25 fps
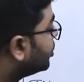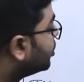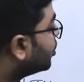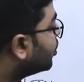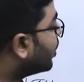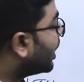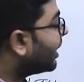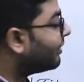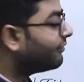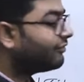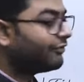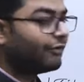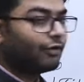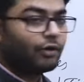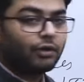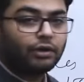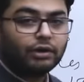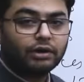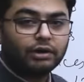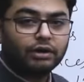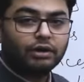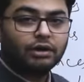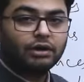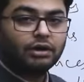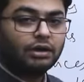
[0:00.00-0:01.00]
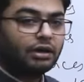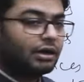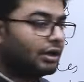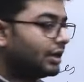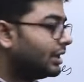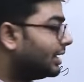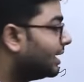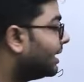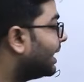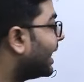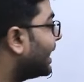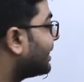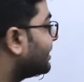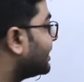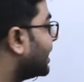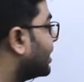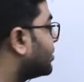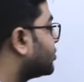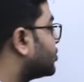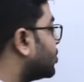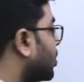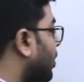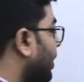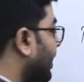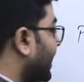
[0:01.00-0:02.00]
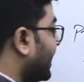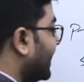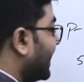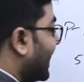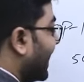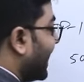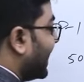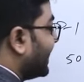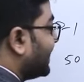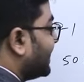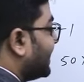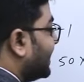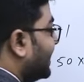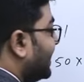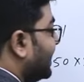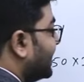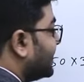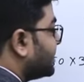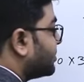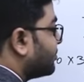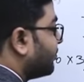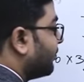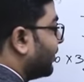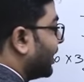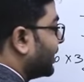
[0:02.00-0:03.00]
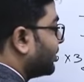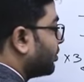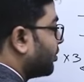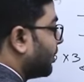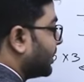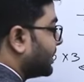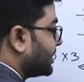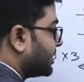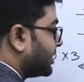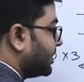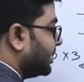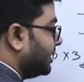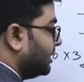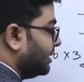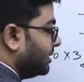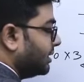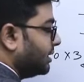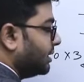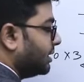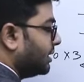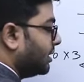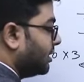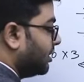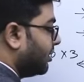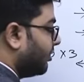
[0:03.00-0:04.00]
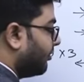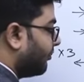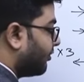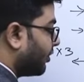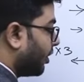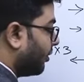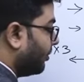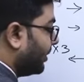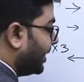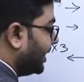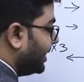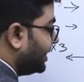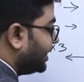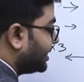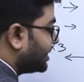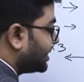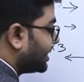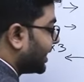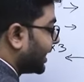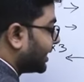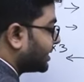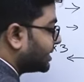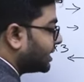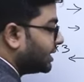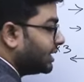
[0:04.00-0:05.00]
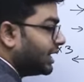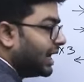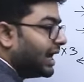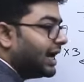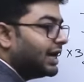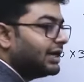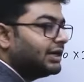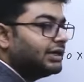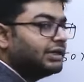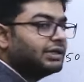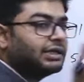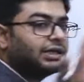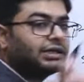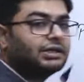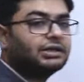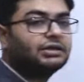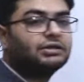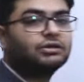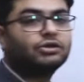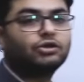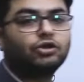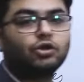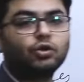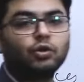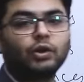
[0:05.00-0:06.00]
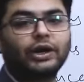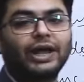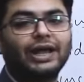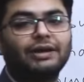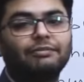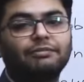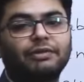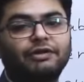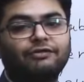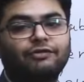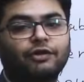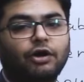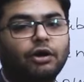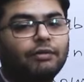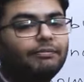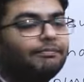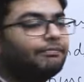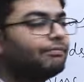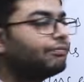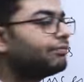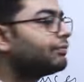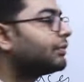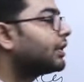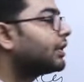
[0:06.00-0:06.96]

2 and 4, like that. So at least 1 question from each section, and the 2 can be from